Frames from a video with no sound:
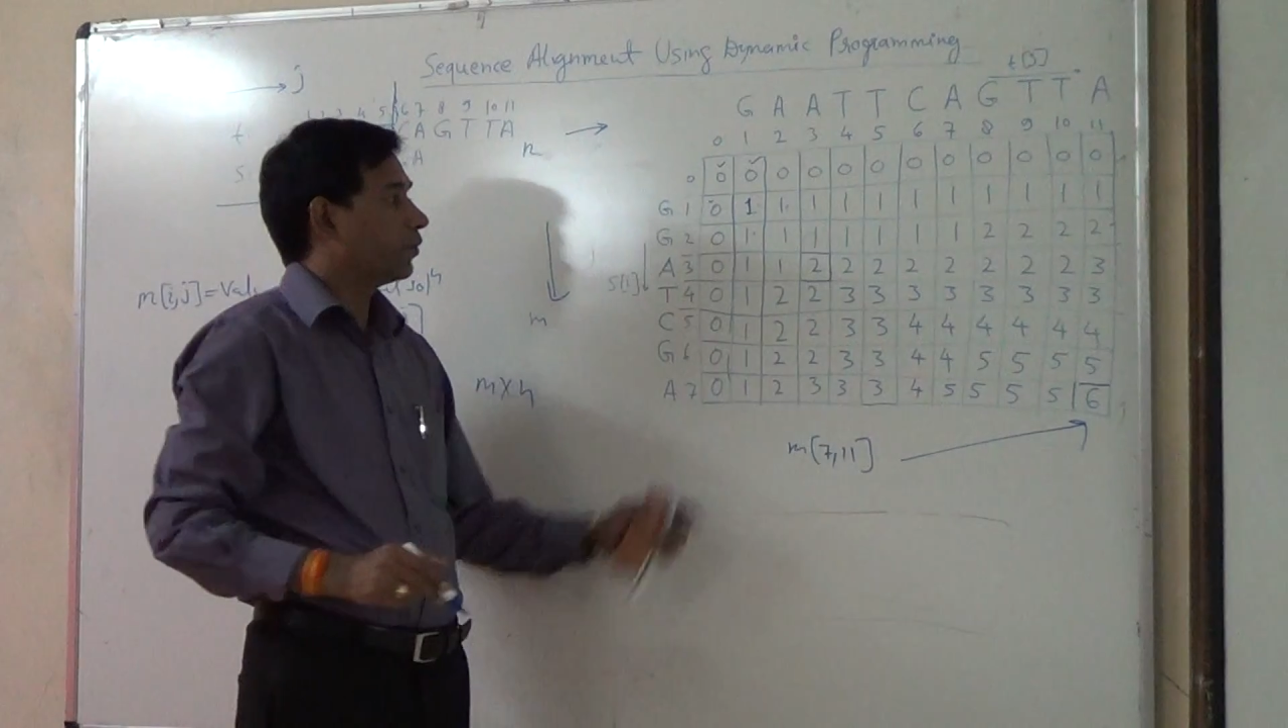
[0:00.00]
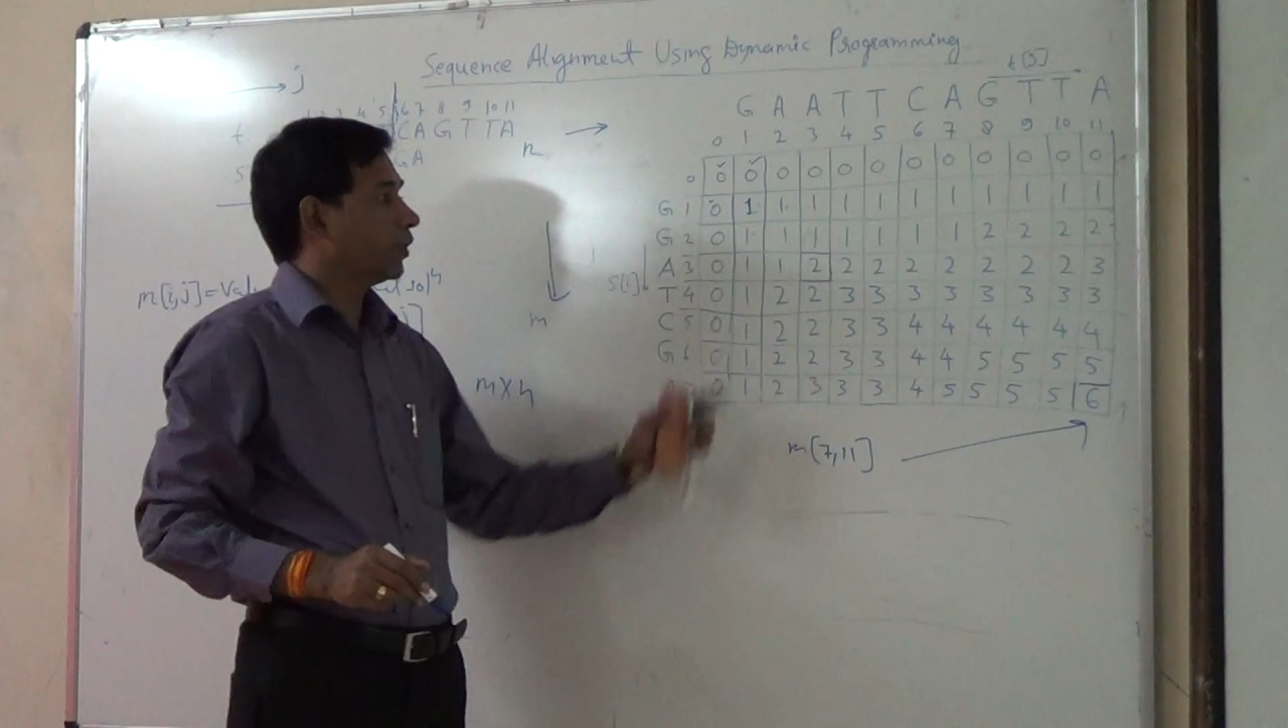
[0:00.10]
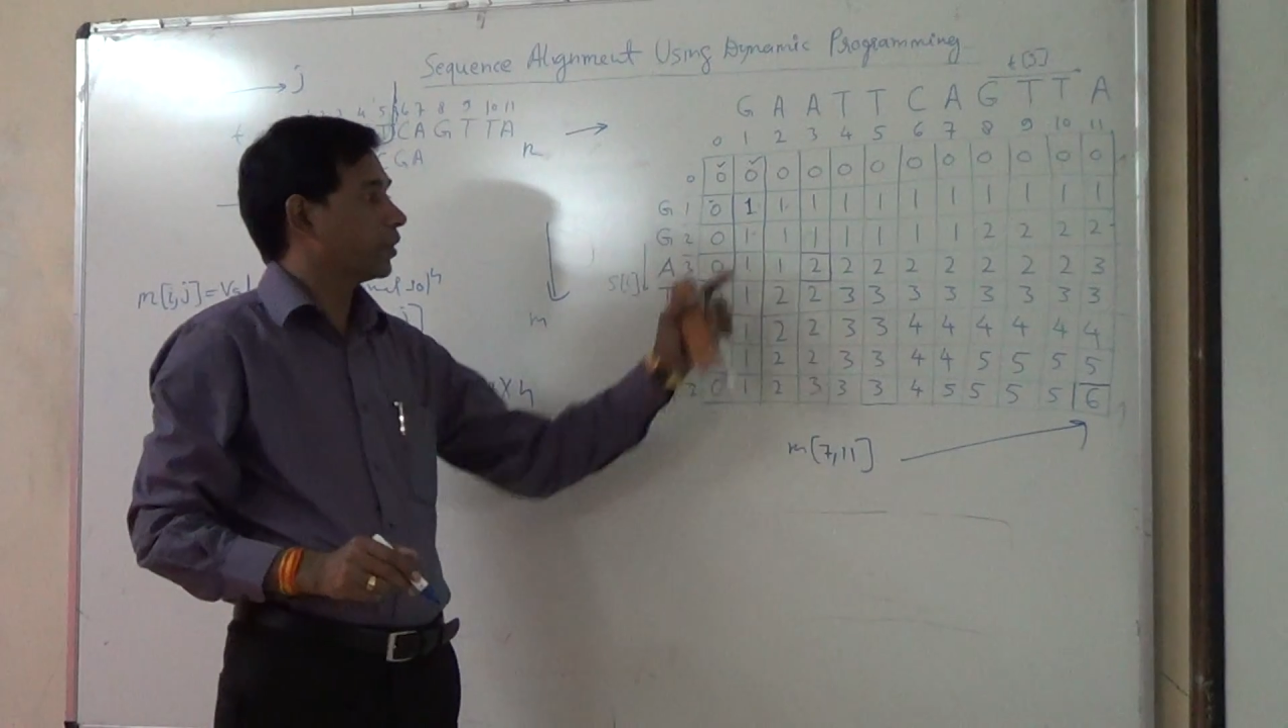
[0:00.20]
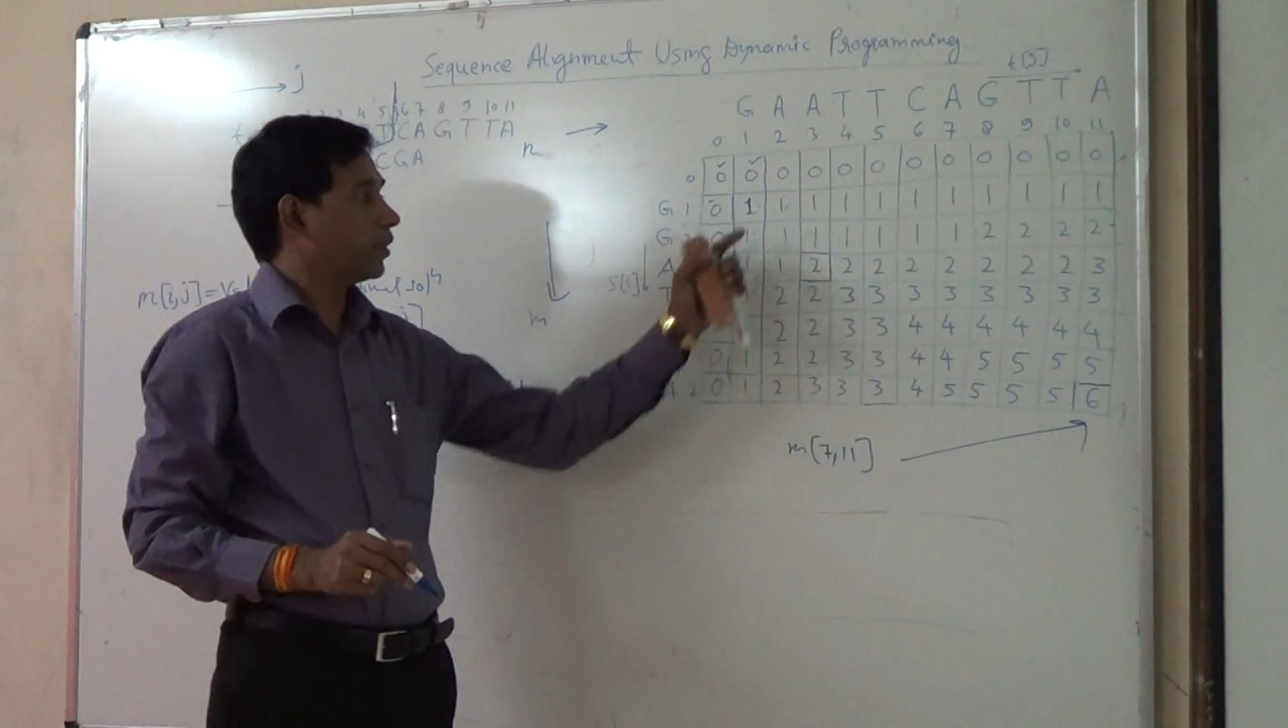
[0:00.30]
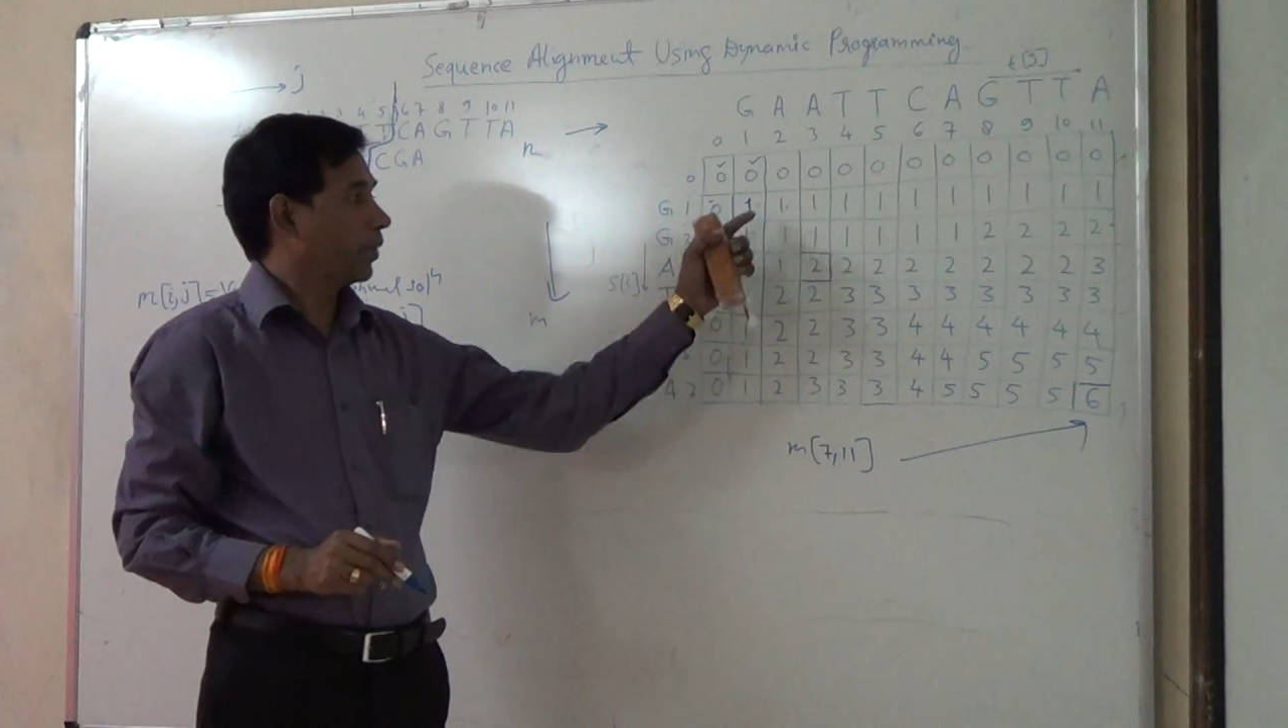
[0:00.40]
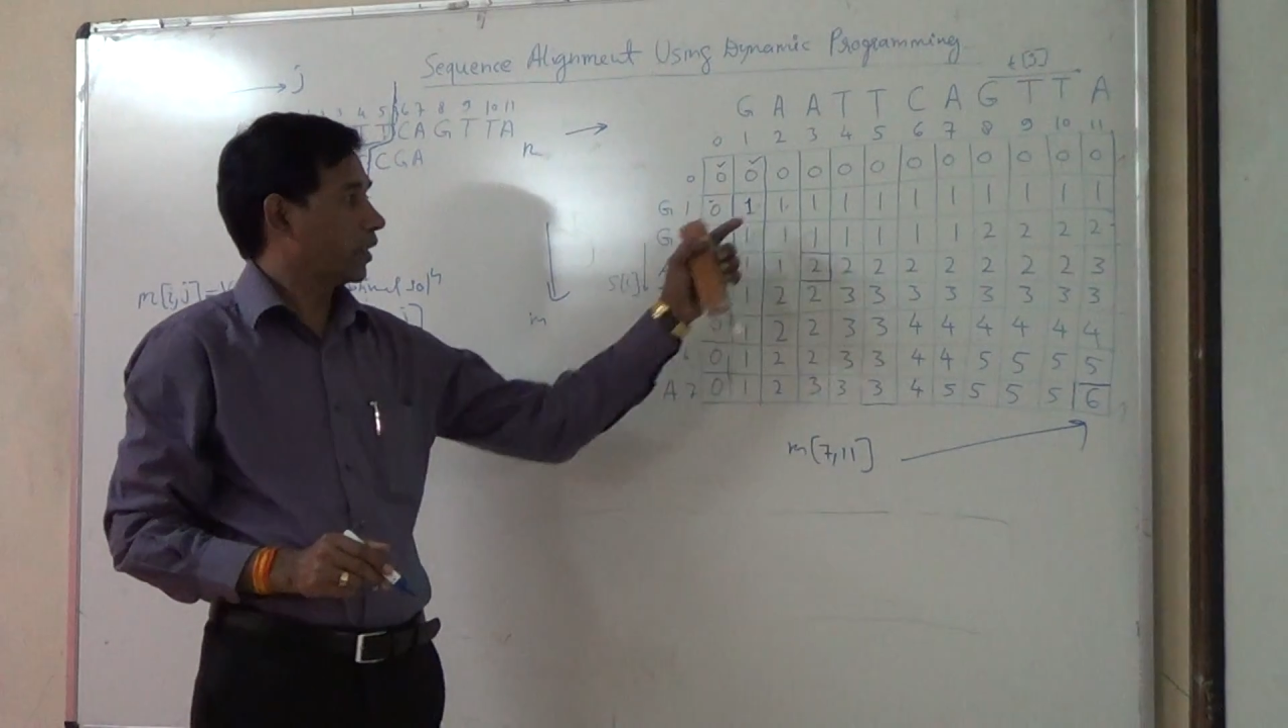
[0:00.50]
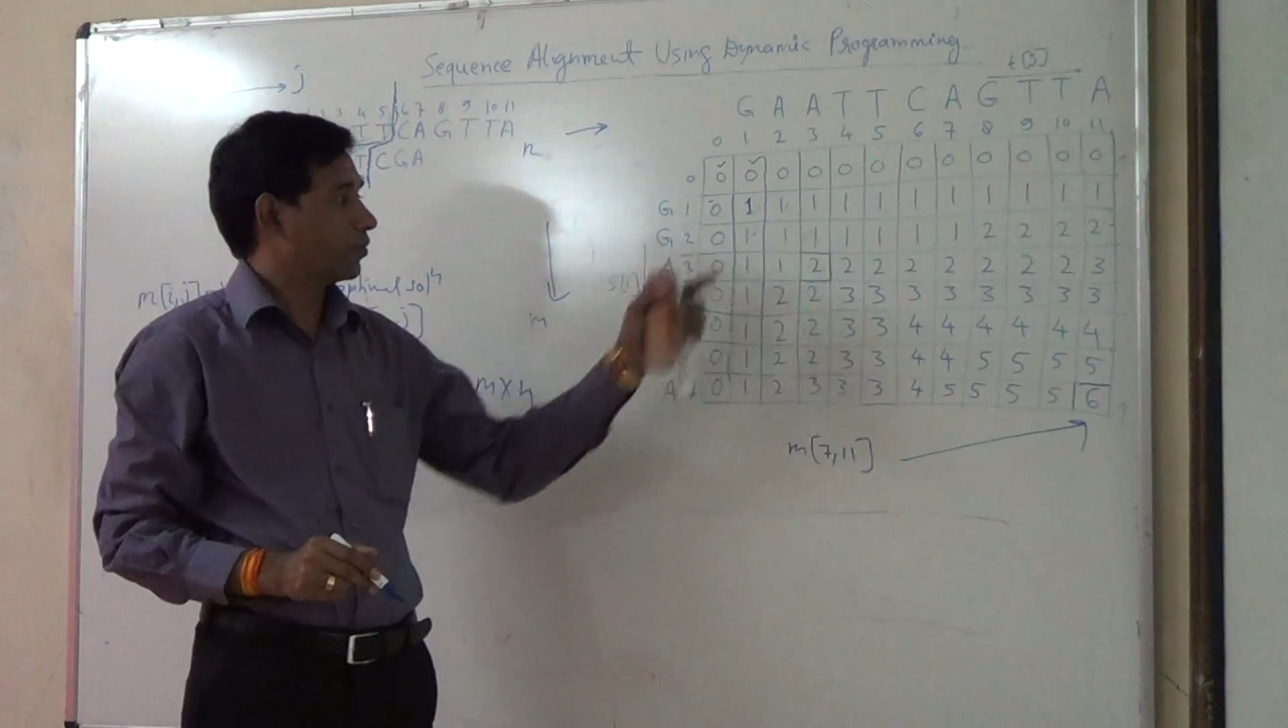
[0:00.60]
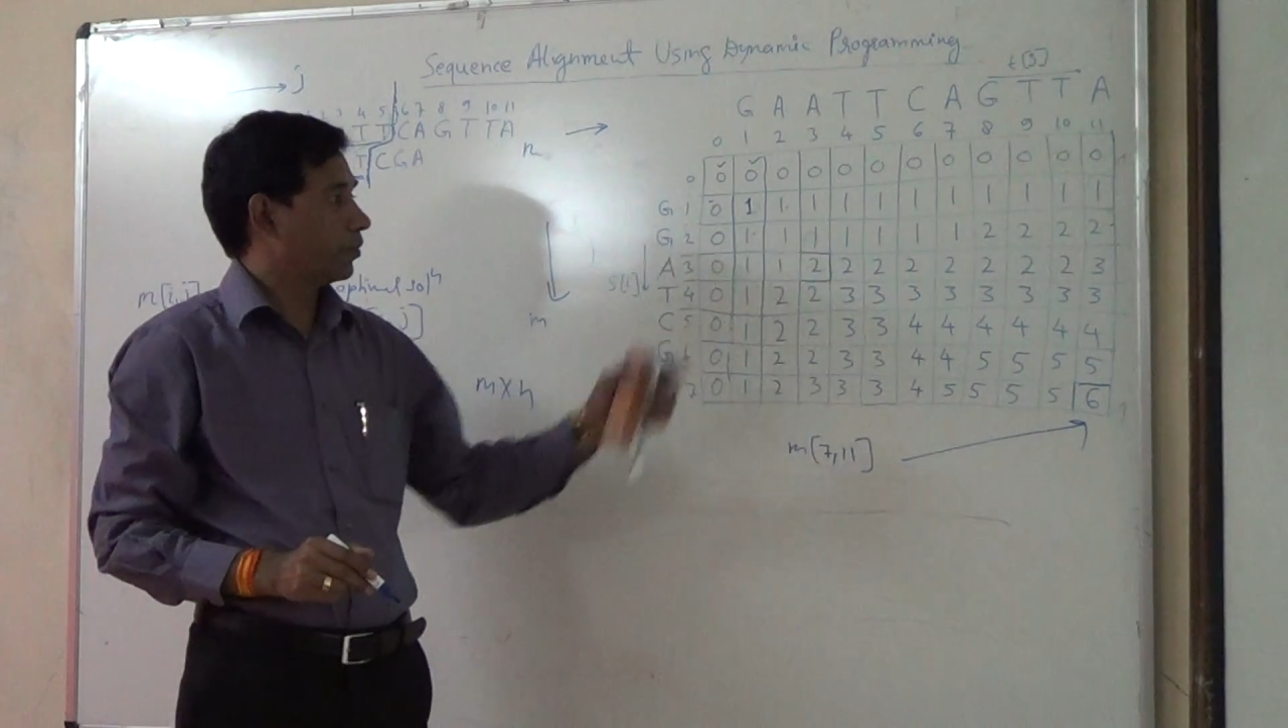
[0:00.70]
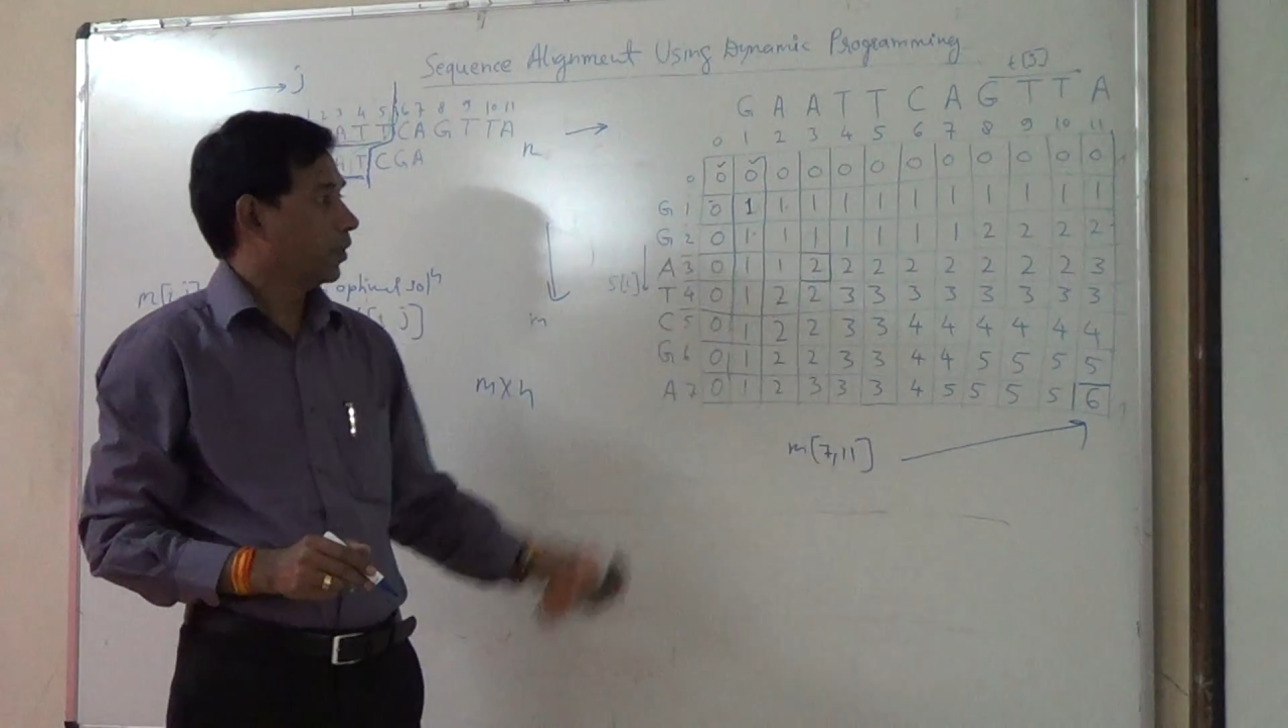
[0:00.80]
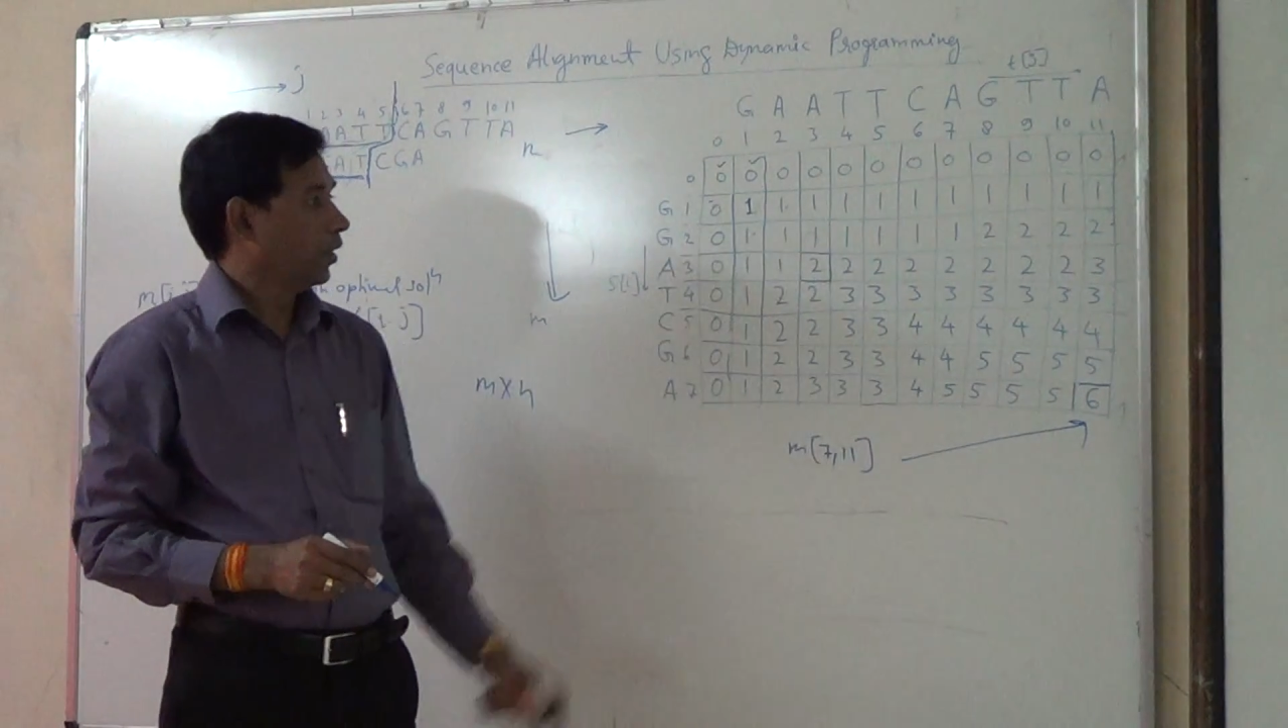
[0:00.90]
one is the
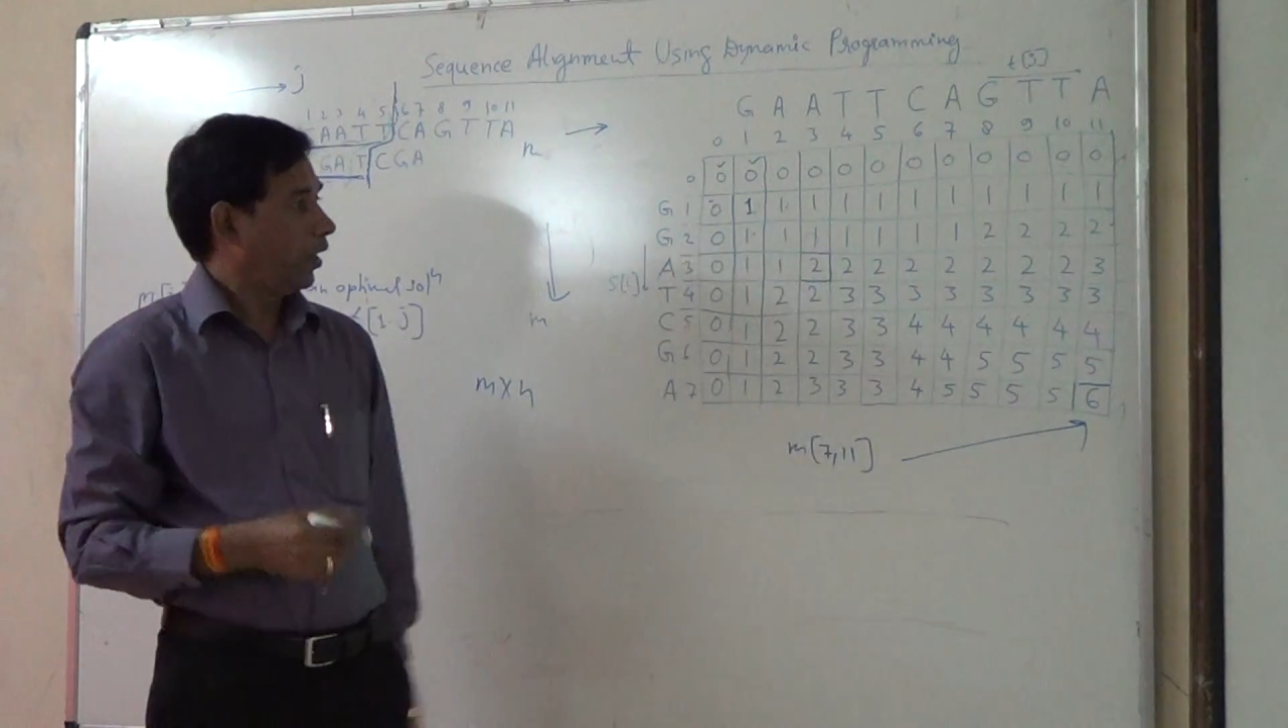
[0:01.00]
maximum,